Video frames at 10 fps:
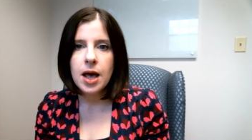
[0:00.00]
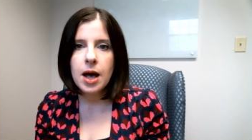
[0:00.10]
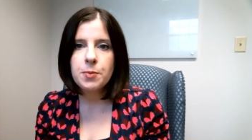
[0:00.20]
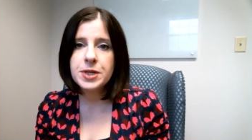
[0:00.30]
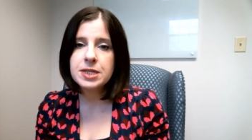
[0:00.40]

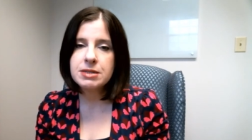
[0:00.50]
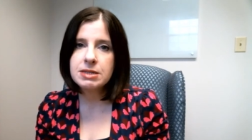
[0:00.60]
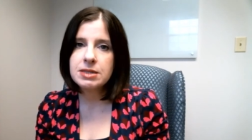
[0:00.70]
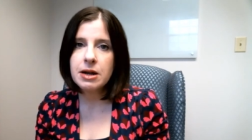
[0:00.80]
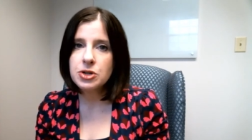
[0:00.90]

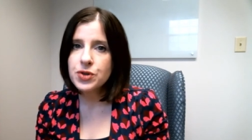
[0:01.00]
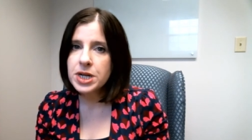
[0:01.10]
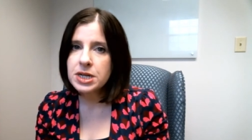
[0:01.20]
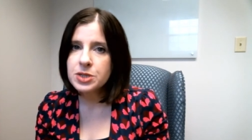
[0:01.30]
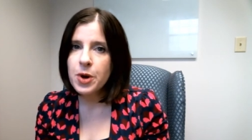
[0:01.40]
Businesses that are
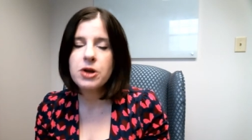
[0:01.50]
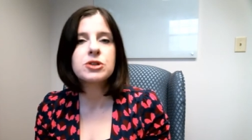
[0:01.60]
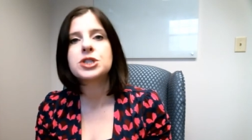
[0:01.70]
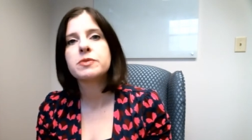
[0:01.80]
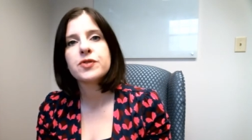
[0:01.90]
treated as
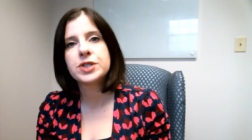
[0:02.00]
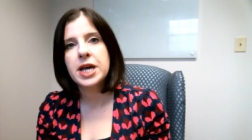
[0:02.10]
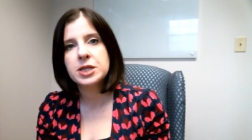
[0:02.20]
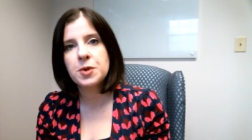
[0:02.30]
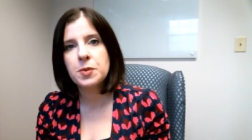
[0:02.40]
partnerships for
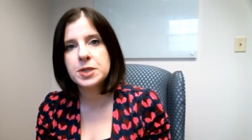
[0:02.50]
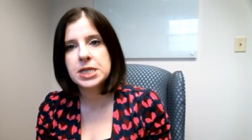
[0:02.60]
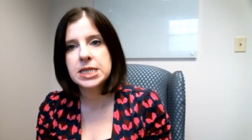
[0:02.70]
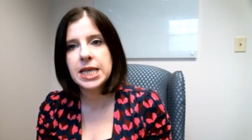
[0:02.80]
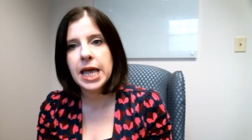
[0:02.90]
tax
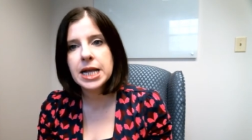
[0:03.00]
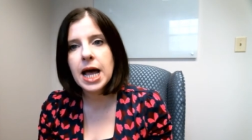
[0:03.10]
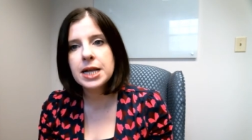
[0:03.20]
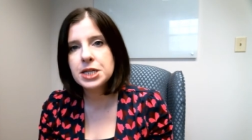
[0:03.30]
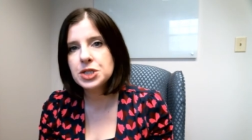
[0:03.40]
purposes
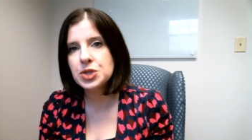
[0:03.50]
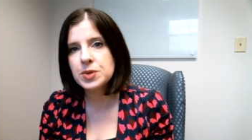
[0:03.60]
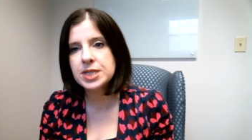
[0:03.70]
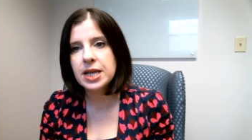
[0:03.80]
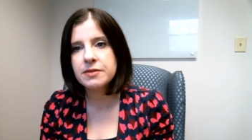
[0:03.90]
cannot issue
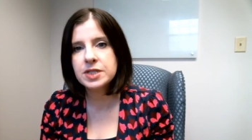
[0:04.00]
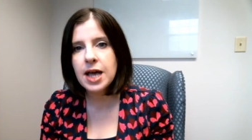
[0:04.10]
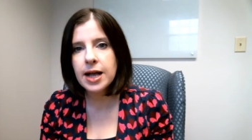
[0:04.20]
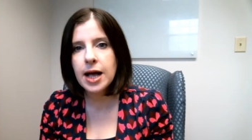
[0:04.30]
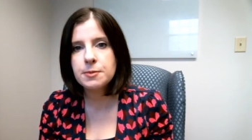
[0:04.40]
incentive
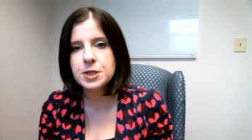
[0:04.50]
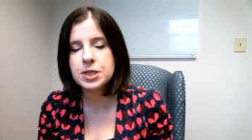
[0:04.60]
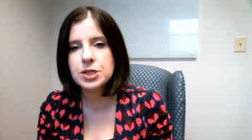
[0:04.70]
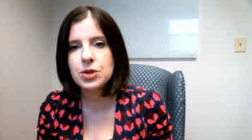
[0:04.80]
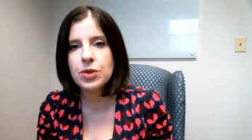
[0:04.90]
stock
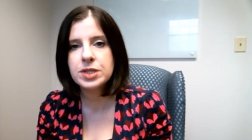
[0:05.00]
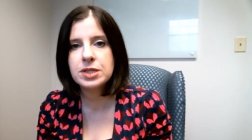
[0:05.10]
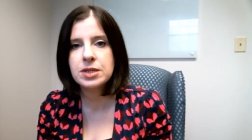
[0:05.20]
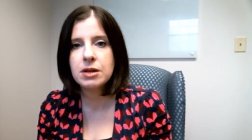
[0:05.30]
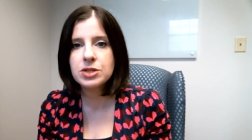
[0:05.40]
options, so this is
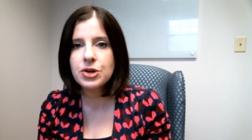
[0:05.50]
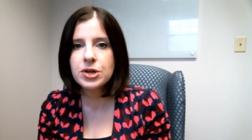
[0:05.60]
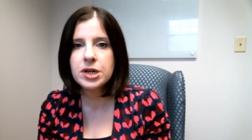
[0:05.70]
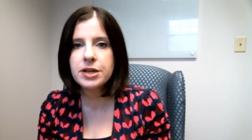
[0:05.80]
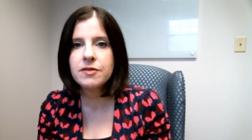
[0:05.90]
an
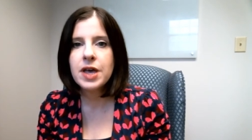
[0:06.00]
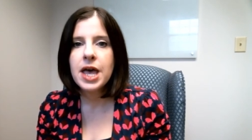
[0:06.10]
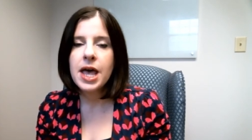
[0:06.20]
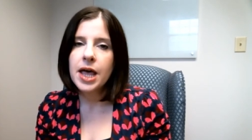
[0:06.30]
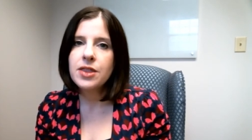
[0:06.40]
alternative
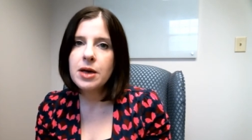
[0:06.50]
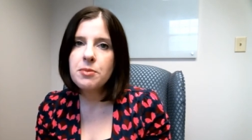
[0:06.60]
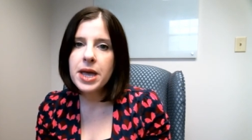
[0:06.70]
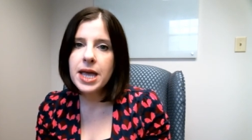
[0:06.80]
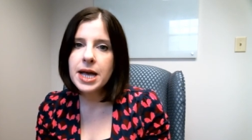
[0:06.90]
that
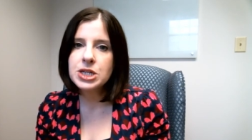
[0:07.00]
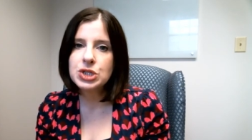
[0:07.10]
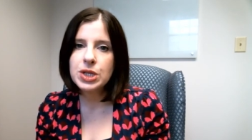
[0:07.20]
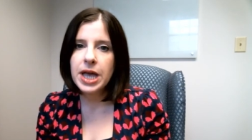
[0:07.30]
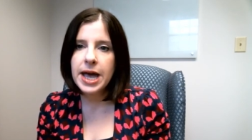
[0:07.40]
may
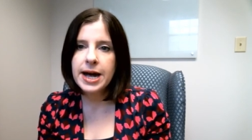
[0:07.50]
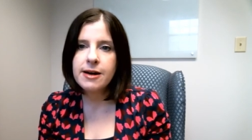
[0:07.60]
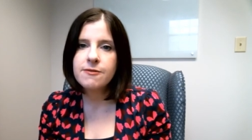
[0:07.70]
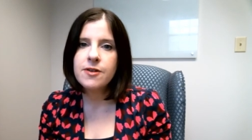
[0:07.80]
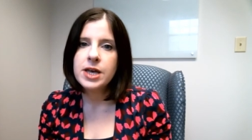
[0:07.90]
actually
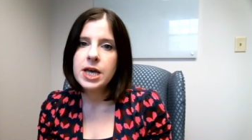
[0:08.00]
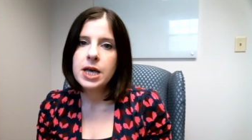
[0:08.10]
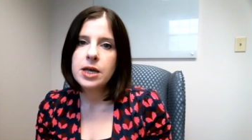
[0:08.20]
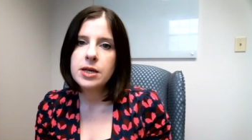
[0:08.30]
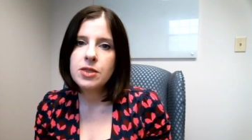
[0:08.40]
have
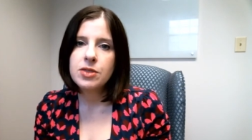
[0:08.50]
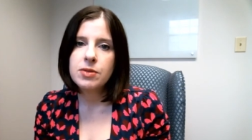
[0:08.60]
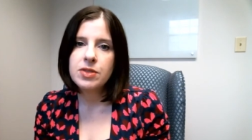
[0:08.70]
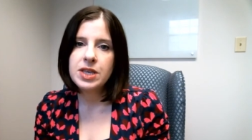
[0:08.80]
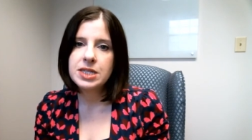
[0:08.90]

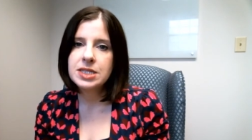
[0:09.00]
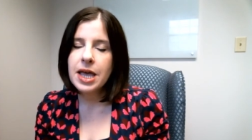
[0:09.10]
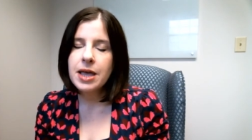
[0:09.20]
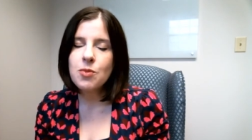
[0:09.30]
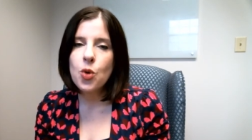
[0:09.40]
the
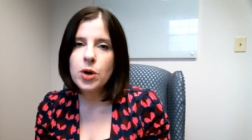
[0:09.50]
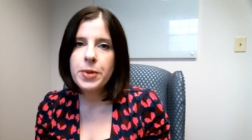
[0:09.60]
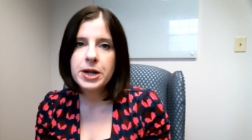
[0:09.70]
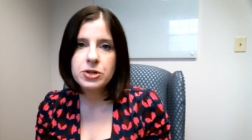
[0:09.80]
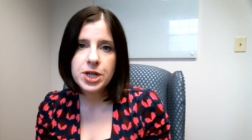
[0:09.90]
same or
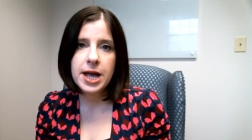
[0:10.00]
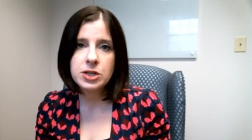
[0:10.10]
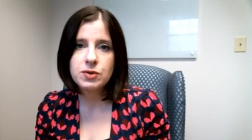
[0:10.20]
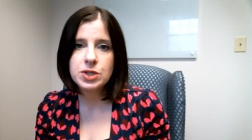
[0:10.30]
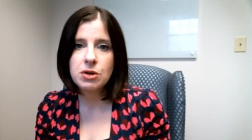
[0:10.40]
better tax
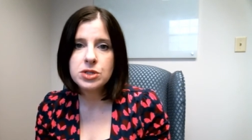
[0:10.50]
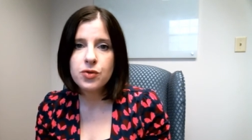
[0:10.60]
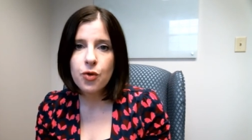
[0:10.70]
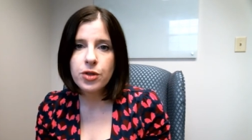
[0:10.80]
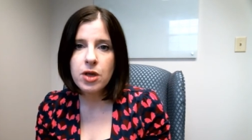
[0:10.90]
results
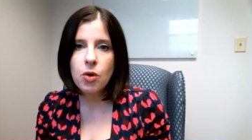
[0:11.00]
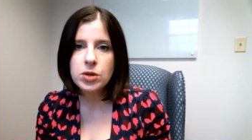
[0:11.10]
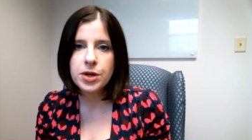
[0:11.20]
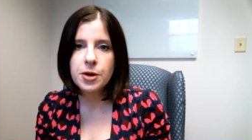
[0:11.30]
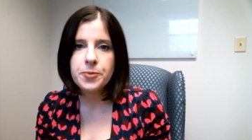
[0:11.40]
for the
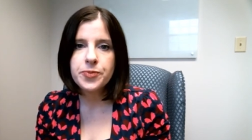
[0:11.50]
holder.